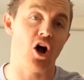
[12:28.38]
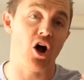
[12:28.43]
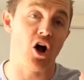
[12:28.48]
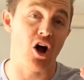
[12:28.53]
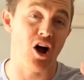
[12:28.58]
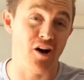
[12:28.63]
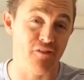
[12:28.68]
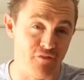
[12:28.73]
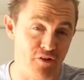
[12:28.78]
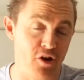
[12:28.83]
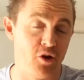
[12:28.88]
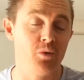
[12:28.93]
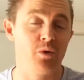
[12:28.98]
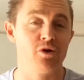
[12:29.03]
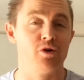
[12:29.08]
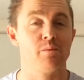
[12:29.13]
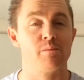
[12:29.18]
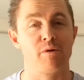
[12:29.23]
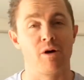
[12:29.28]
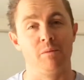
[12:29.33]
I've heard what
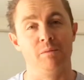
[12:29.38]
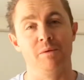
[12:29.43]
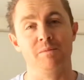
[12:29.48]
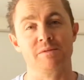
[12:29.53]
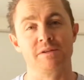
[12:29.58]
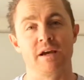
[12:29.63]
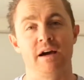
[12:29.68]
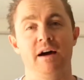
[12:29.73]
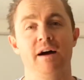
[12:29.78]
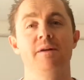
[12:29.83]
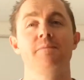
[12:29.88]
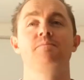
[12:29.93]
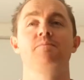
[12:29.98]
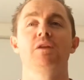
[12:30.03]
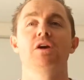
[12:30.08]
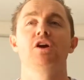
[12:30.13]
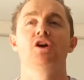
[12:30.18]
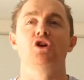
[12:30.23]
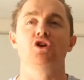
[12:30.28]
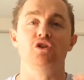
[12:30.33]
your problems are.
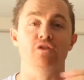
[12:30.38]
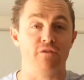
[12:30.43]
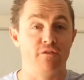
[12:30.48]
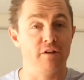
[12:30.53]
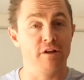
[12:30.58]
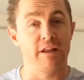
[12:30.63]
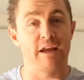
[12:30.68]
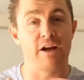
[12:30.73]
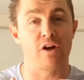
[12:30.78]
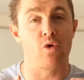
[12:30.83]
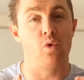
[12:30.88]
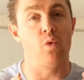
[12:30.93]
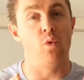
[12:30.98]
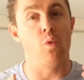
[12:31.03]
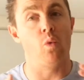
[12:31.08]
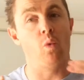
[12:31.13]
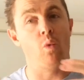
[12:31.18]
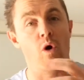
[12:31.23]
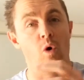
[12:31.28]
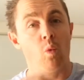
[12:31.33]
You feel like
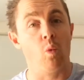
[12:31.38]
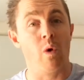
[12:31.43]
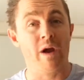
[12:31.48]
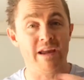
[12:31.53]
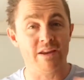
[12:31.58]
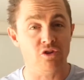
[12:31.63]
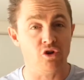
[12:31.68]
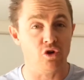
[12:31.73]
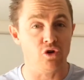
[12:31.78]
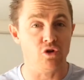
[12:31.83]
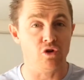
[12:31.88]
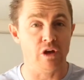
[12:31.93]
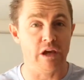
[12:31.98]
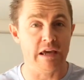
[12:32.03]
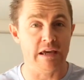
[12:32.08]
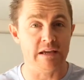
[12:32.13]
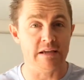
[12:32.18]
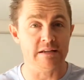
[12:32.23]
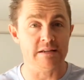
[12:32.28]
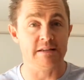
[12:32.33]
what we do
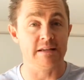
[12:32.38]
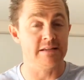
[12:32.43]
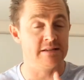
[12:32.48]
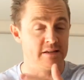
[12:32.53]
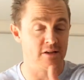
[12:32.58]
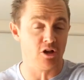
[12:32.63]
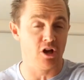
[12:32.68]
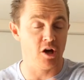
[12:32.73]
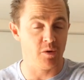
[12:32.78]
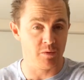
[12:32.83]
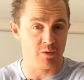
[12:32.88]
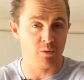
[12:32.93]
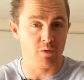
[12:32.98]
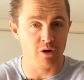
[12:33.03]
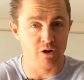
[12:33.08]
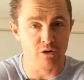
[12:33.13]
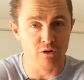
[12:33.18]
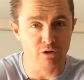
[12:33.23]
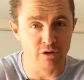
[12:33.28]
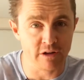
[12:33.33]
is in line with what
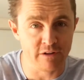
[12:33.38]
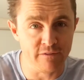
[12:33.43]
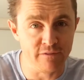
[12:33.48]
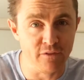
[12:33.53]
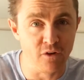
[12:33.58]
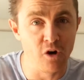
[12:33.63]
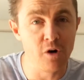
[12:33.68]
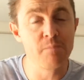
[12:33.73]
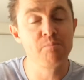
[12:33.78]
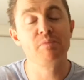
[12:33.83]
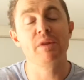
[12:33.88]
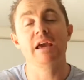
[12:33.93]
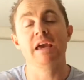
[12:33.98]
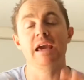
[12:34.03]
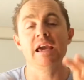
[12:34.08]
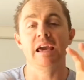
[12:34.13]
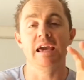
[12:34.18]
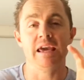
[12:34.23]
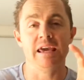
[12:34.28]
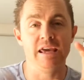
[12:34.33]
you're looking for.
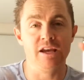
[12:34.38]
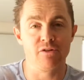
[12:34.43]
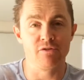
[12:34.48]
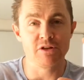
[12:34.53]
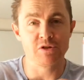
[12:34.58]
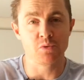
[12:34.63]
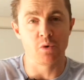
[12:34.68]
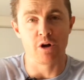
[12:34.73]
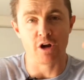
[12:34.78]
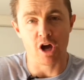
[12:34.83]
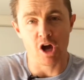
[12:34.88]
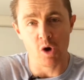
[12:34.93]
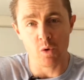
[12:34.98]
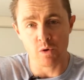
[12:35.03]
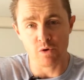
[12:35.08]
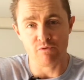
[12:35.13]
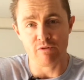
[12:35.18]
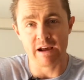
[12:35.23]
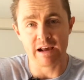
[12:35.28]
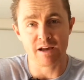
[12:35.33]
Here is what I
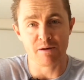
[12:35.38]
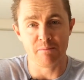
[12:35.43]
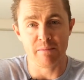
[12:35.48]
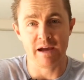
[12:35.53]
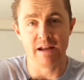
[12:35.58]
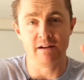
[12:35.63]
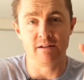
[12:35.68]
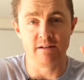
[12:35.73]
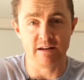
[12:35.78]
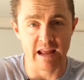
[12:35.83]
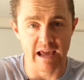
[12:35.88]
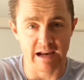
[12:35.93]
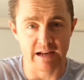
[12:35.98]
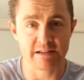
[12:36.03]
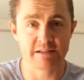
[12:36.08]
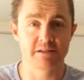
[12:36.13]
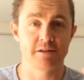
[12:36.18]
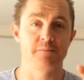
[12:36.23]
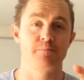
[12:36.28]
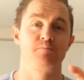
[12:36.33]
would recommend
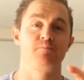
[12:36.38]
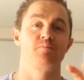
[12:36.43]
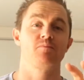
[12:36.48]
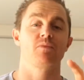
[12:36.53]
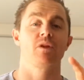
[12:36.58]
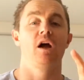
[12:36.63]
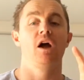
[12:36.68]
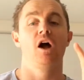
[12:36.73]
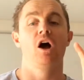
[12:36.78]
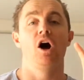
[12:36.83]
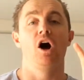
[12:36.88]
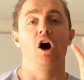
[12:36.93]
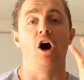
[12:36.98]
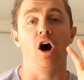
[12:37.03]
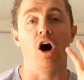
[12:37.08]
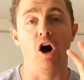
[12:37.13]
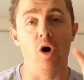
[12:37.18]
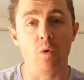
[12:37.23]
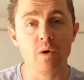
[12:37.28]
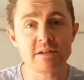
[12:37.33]
next.
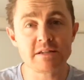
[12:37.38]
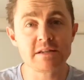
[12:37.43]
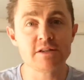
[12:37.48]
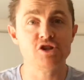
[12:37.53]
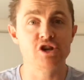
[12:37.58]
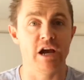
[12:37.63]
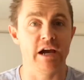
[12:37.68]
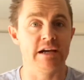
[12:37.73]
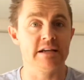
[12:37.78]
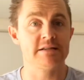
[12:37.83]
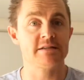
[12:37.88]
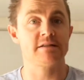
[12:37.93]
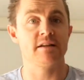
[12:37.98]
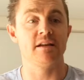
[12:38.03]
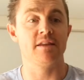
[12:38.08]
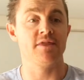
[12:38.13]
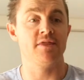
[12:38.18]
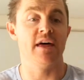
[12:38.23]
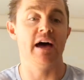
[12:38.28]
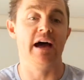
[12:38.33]
I would suggest
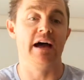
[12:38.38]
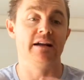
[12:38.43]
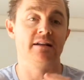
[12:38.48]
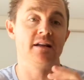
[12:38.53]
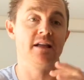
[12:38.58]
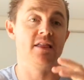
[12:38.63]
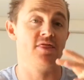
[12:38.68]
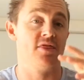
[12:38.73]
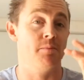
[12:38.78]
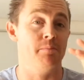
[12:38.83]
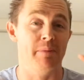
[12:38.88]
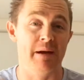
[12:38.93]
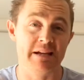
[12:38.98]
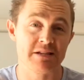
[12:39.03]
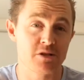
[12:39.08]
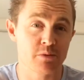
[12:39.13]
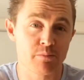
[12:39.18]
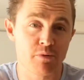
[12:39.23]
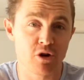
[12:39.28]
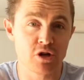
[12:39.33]
that the
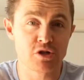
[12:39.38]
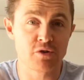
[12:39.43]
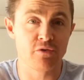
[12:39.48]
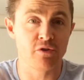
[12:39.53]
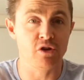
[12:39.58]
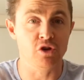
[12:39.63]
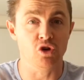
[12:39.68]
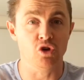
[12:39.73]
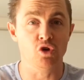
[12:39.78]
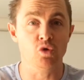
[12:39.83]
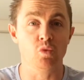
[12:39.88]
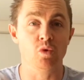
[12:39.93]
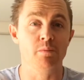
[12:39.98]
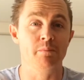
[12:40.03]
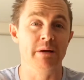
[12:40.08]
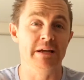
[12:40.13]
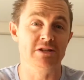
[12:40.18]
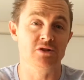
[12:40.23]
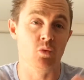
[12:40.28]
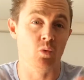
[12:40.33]
best approach for you would
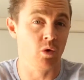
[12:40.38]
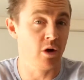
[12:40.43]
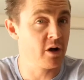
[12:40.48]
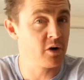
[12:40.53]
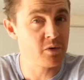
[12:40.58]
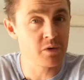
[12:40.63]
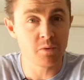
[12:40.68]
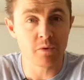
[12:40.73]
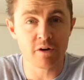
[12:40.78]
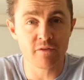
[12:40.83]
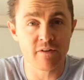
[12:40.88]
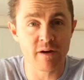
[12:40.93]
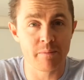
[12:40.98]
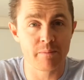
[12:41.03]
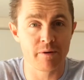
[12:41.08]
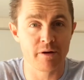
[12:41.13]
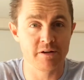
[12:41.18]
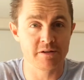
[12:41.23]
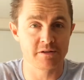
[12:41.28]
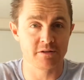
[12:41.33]
be to work with one of our
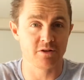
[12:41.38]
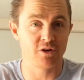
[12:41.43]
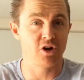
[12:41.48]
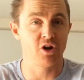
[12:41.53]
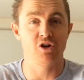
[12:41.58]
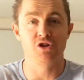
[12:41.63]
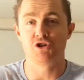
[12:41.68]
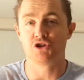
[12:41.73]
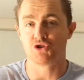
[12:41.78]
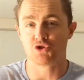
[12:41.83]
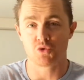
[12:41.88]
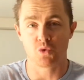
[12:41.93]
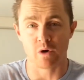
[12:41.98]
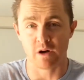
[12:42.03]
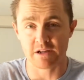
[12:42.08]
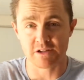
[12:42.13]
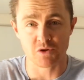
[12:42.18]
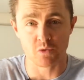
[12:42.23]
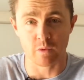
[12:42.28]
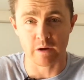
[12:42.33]
personal coaches
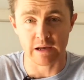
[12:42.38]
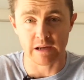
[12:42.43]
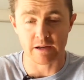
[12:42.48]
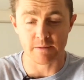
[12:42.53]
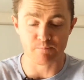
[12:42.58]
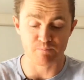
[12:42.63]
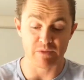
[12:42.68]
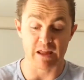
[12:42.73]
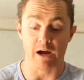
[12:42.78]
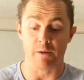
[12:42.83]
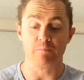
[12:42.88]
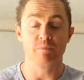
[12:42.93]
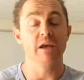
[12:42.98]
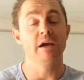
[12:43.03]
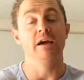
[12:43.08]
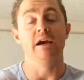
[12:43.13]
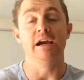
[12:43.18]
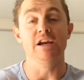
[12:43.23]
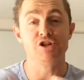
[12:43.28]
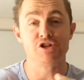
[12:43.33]
twice a week. Now,
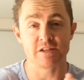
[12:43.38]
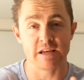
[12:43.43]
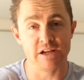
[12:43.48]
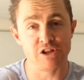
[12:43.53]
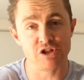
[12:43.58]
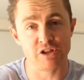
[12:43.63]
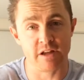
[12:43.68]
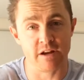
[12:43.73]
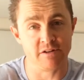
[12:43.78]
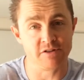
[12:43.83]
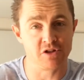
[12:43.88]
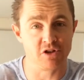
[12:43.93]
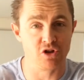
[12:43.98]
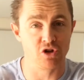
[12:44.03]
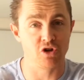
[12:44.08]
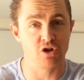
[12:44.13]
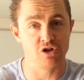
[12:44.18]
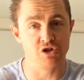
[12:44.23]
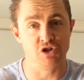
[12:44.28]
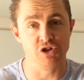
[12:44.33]
each session there is going to
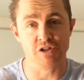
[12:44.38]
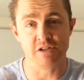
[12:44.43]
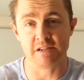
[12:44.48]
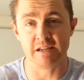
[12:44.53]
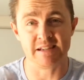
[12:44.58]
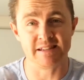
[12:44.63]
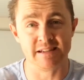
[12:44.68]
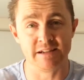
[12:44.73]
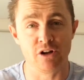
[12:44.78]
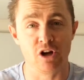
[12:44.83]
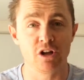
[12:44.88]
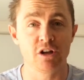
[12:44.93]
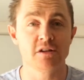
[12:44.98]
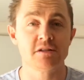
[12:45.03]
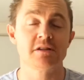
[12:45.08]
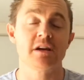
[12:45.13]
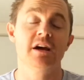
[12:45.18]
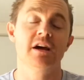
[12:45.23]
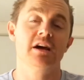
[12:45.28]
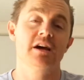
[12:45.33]
cost you
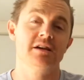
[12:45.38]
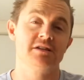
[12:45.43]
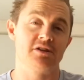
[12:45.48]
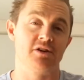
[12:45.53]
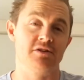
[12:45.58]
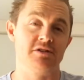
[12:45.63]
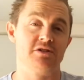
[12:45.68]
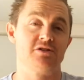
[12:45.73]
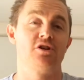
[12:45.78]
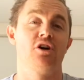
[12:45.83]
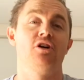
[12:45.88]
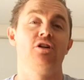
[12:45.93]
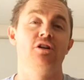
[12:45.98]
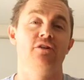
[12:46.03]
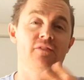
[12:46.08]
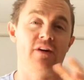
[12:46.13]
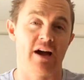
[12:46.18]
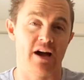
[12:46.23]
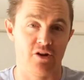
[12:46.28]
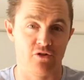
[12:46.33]
$60, so it's a total of
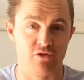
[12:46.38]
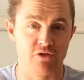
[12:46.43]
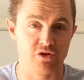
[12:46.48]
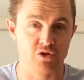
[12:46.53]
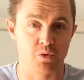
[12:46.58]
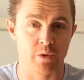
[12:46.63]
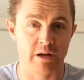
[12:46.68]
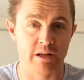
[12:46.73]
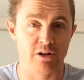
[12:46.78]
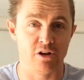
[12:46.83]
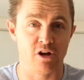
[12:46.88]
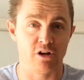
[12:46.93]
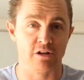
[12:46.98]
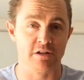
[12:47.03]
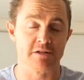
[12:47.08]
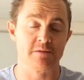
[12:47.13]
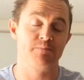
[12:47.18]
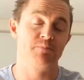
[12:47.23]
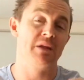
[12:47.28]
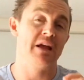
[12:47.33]

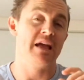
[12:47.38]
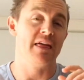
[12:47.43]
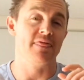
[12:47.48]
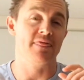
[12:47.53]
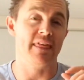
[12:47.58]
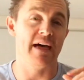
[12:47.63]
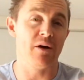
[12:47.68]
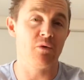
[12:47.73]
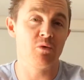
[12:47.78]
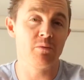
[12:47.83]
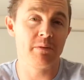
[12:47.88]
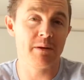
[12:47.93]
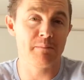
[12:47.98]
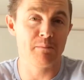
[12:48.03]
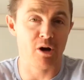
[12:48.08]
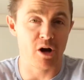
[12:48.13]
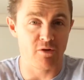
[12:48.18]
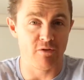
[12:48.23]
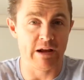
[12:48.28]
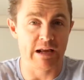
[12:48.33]
$120. That would be
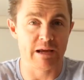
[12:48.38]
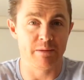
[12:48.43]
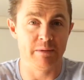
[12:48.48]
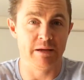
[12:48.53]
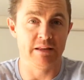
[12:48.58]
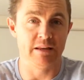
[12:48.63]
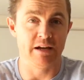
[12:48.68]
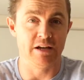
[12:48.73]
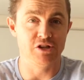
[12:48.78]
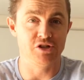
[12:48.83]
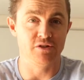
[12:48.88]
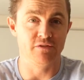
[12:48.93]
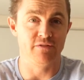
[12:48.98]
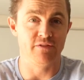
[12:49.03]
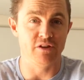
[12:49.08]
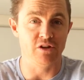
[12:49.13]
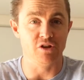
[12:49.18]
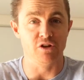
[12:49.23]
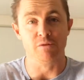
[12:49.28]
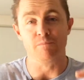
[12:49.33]
my recommendation
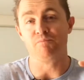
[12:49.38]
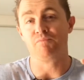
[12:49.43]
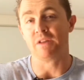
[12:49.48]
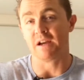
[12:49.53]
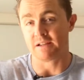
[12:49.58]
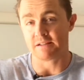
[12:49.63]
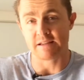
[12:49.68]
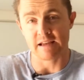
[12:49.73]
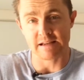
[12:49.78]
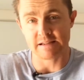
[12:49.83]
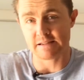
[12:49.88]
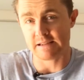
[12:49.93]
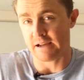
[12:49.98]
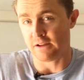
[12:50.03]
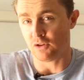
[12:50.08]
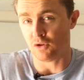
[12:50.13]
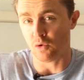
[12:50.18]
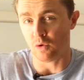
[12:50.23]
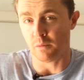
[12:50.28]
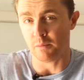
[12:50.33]
for you. Does that
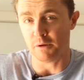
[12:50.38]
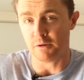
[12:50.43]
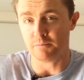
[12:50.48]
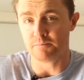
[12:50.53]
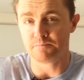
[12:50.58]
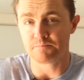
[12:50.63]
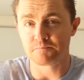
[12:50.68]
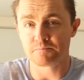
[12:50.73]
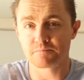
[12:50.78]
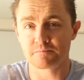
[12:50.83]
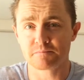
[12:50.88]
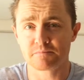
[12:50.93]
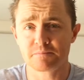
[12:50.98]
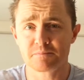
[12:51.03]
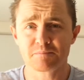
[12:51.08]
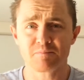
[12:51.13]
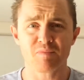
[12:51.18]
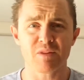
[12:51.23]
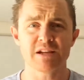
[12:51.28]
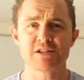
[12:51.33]
sound doable?
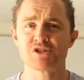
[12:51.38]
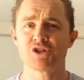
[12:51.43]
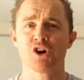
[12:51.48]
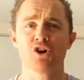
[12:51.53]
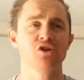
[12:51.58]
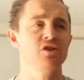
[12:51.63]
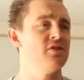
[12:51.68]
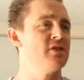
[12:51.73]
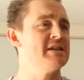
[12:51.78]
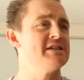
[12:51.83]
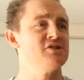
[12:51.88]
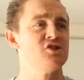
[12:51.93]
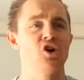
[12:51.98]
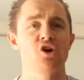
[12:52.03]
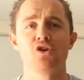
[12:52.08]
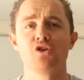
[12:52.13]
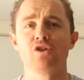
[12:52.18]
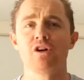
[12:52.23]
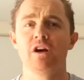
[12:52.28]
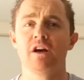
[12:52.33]
So there's
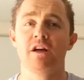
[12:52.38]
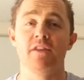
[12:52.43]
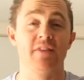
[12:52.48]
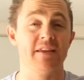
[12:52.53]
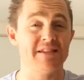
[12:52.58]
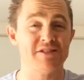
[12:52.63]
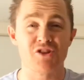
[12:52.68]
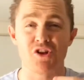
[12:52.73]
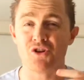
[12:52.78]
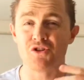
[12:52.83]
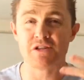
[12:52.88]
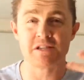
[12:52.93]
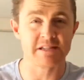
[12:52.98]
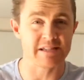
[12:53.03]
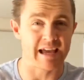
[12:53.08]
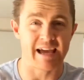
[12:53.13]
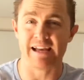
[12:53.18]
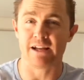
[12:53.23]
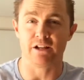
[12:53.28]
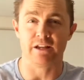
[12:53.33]
no
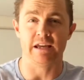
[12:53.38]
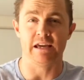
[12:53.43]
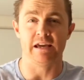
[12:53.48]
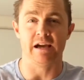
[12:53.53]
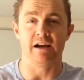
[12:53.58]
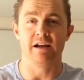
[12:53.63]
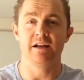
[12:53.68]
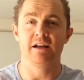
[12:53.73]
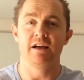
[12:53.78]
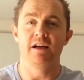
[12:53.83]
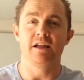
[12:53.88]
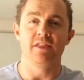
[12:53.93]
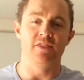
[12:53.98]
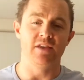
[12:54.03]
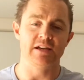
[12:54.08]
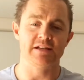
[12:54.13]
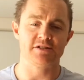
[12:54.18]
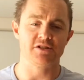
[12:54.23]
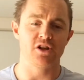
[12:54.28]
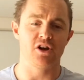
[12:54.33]
sale here.
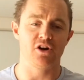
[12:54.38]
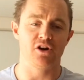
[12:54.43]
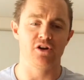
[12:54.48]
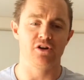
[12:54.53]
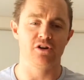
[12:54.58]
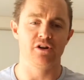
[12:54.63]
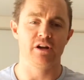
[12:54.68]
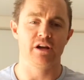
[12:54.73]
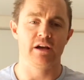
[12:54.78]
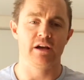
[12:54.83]
There's no,